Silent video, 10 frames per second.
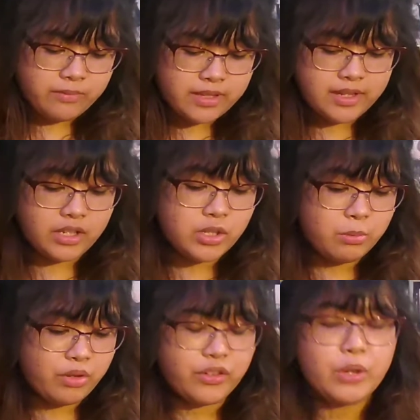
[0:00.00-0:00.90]
the tattoo
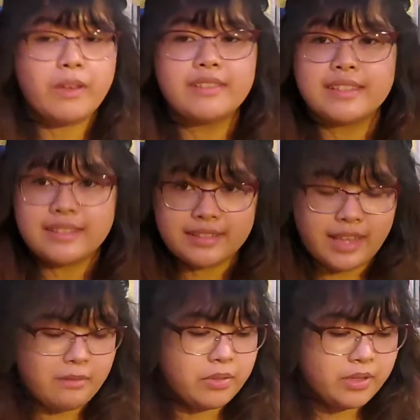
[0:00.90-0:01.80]
perfume, and then the
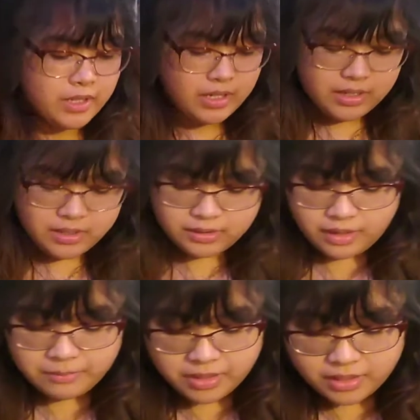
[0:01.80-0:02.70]
stamp. So
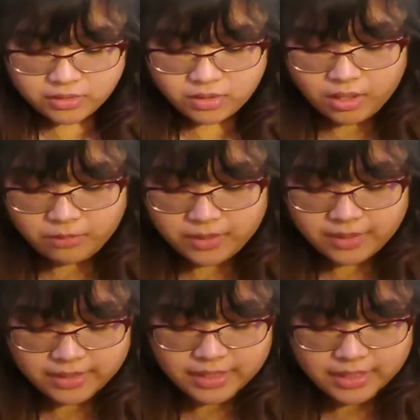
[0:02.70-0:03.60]
I'm gonna start with
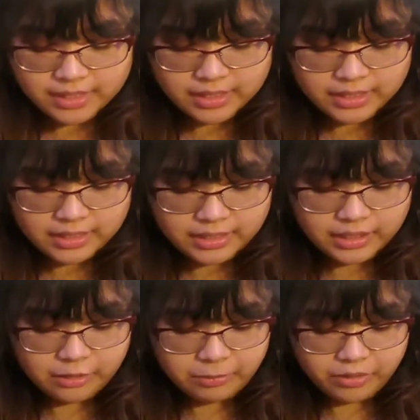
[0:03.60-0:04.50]
the
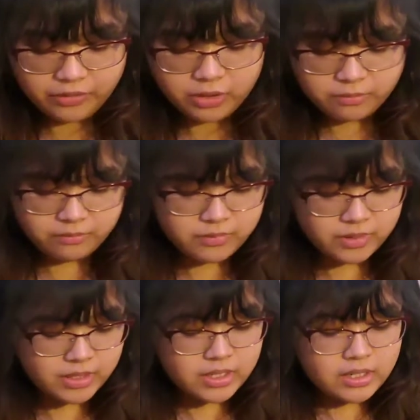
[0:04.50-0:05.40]
glitter perfume.
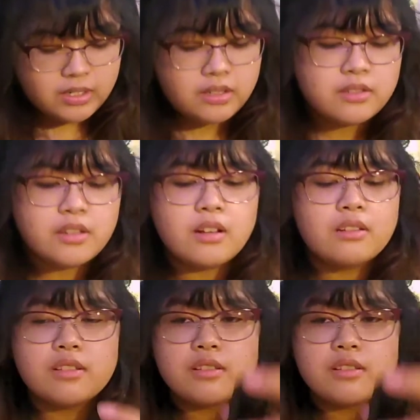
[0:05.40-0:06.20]
So this